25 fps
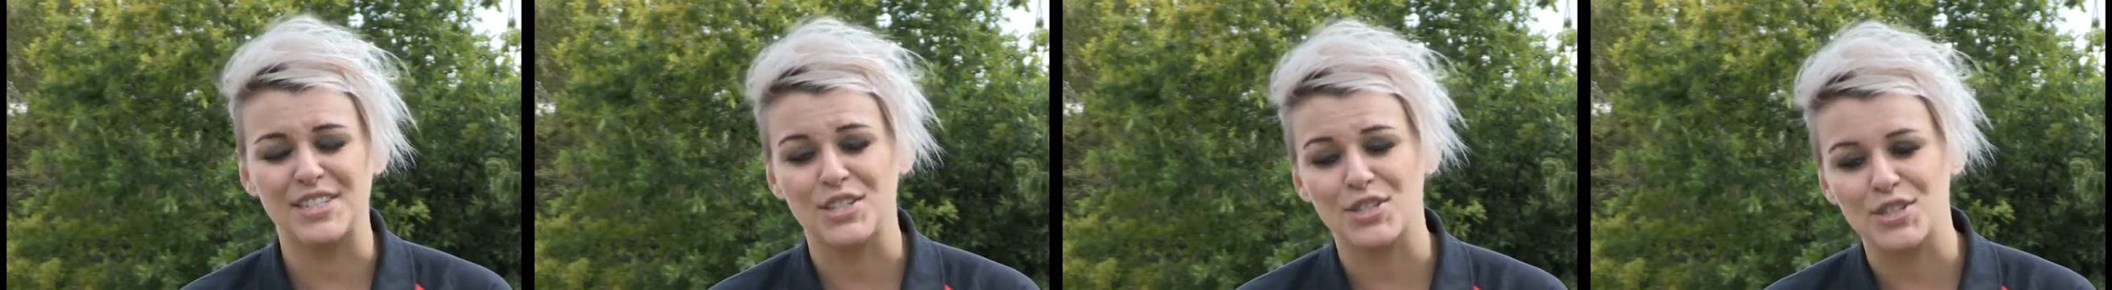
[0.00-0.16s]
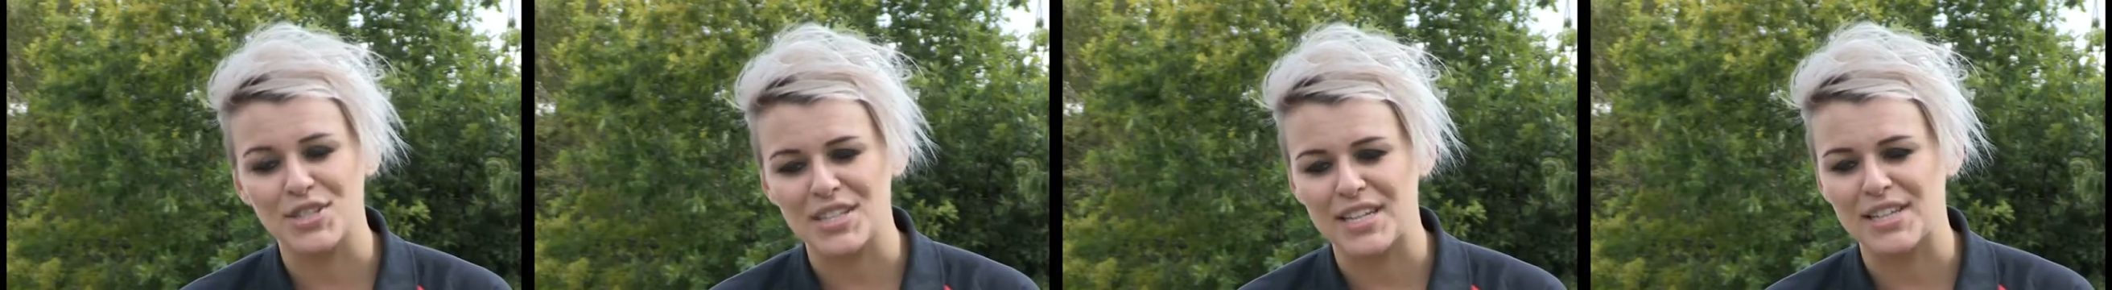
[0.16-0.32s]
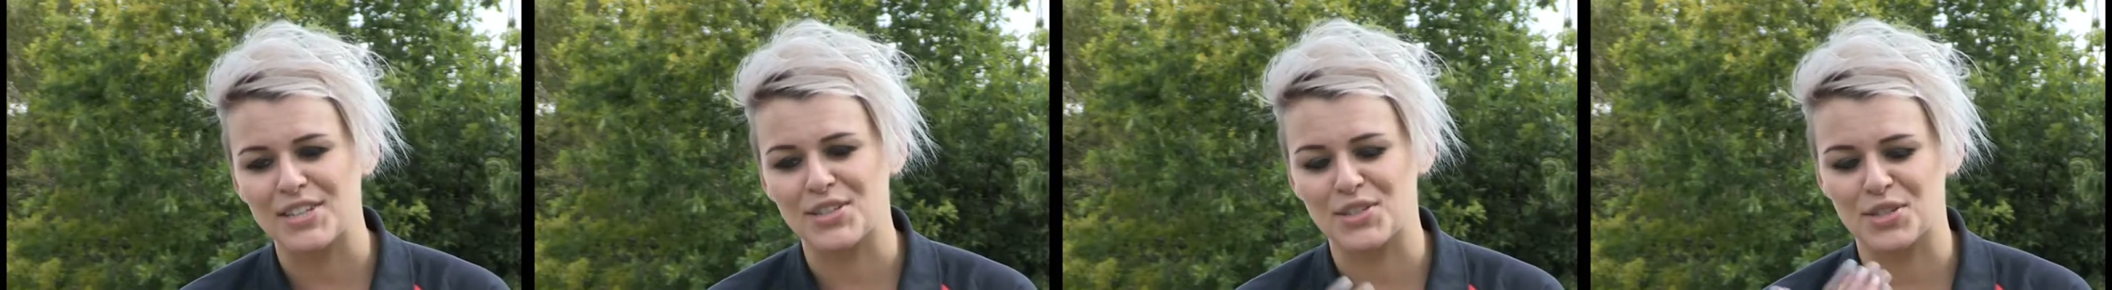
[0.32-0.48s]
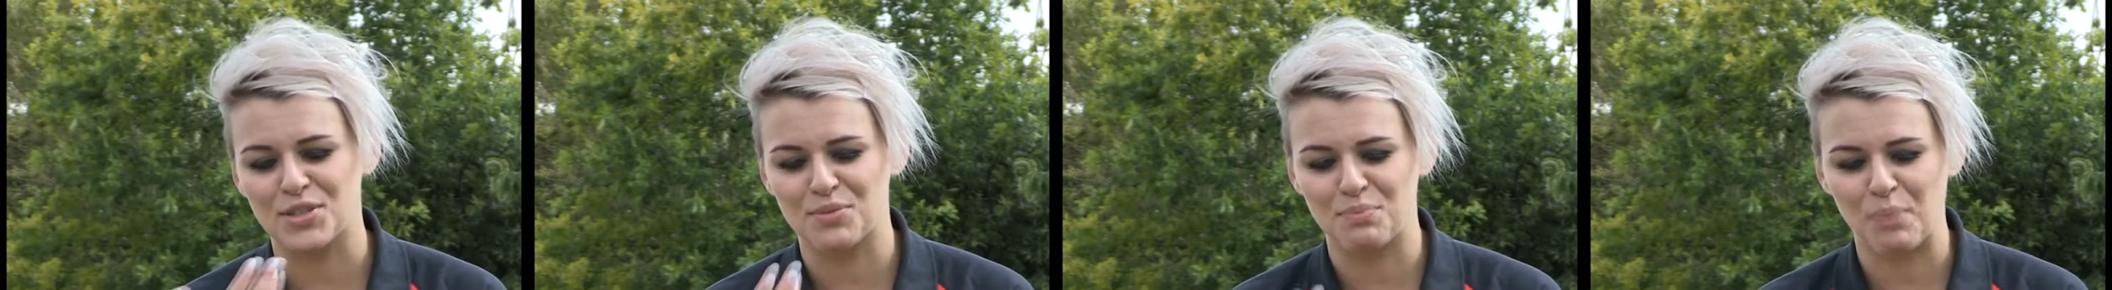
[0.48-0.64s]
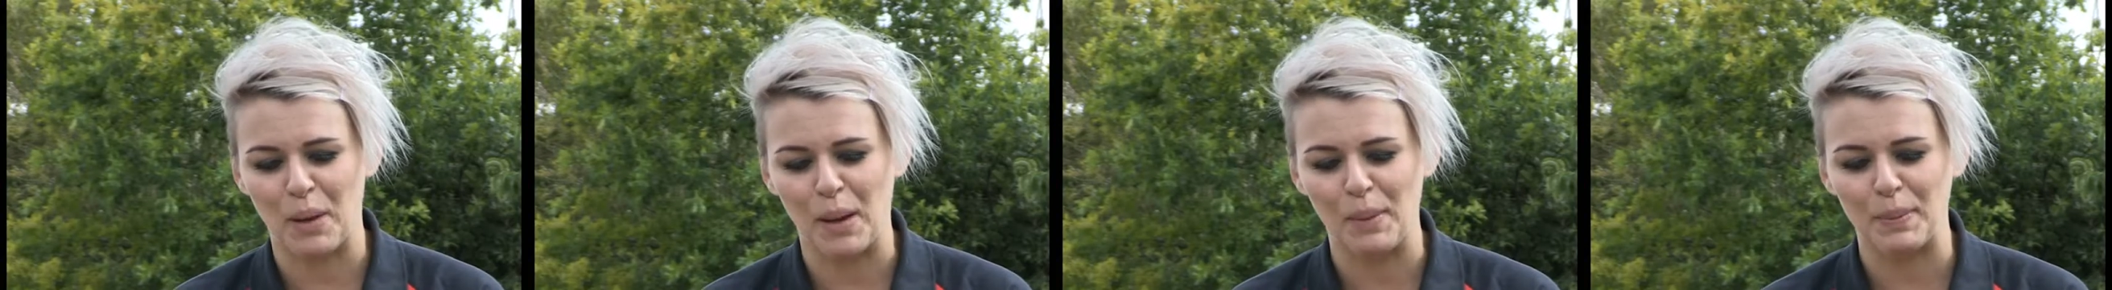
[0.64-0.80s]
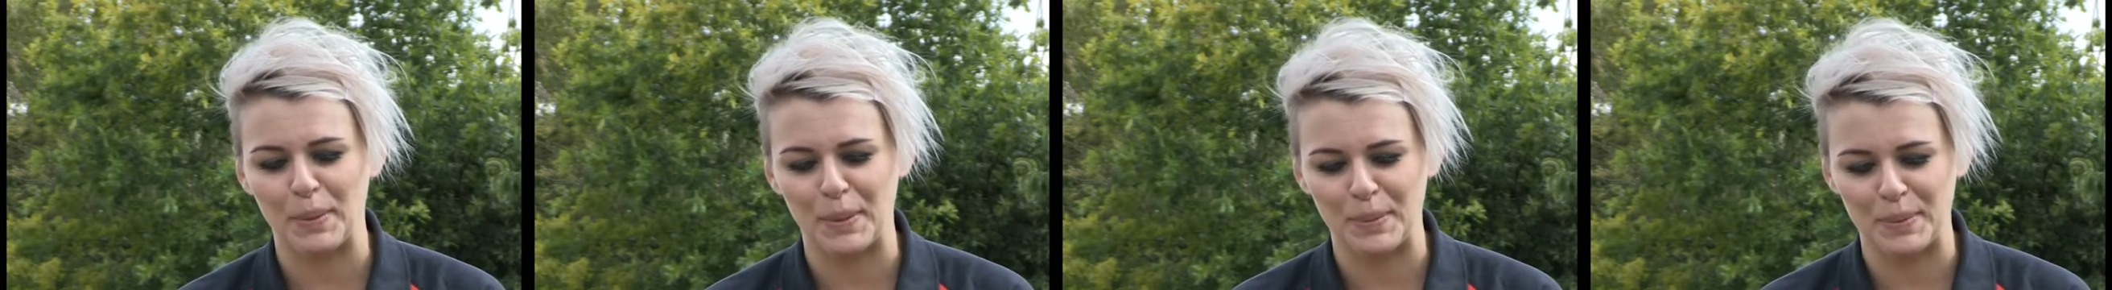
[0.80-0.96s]
It does. It does
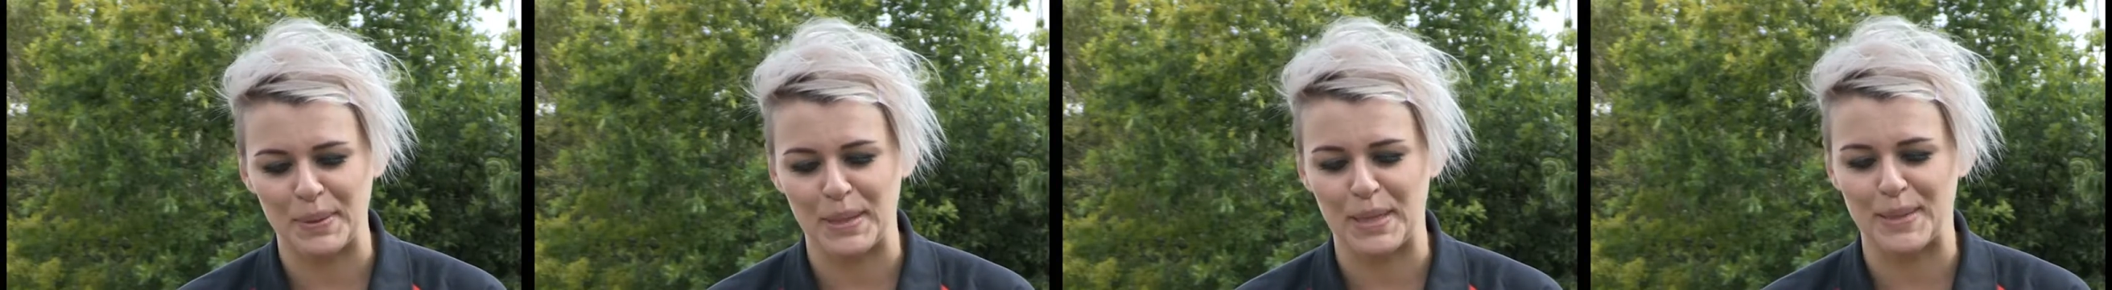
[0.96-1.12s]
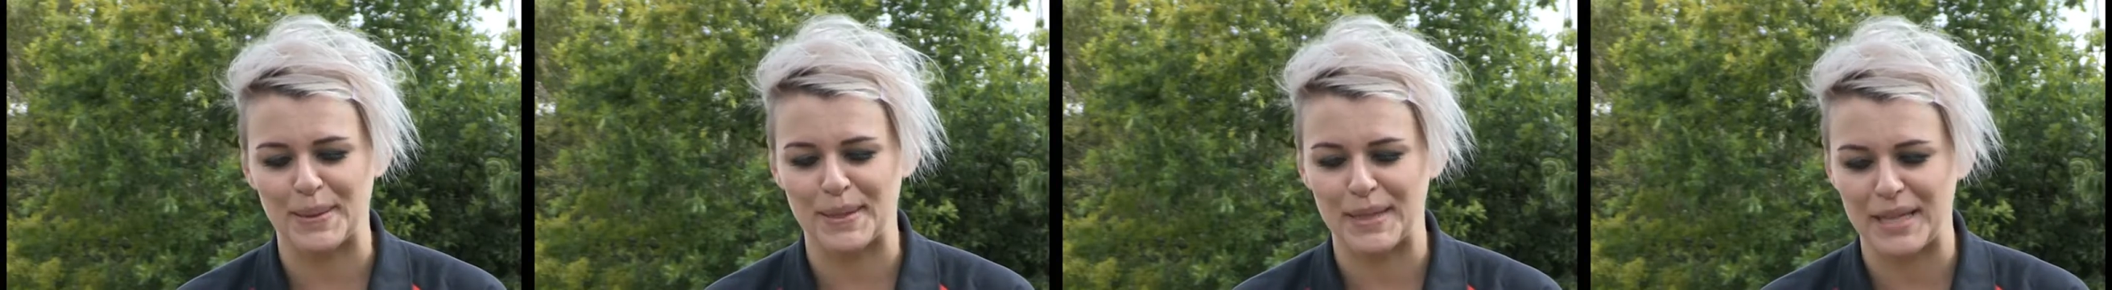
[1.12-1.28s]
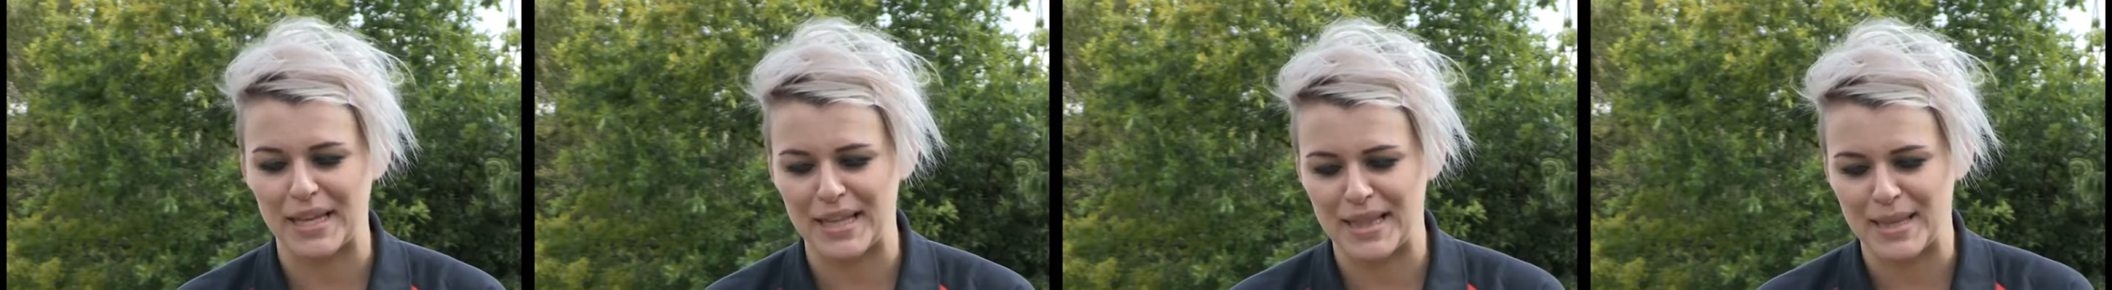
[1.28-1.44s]
pop up in the